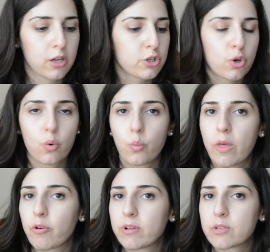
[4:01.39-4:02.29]
So
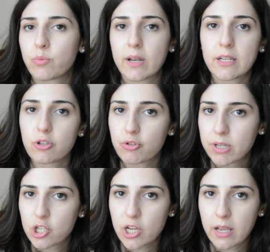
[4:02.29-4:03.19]
whether it's a
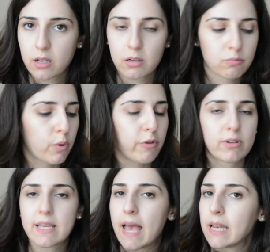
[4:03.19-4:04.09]
ready-to-drink shake, whether
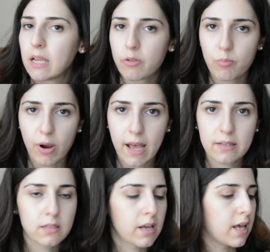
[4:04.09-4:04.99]
it's any other
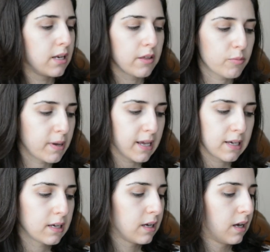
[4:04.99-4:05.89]
brand, any other
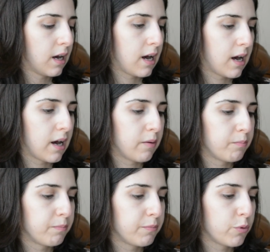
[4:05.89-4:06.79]
make,
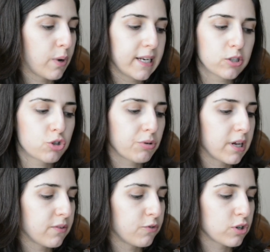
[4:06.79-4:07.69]

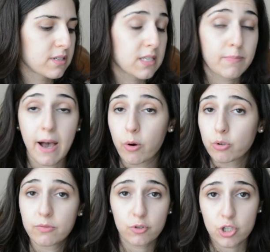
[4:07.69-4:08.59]
ready-to-drink versus
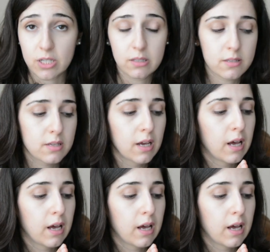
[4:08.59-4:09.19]
powdered versions,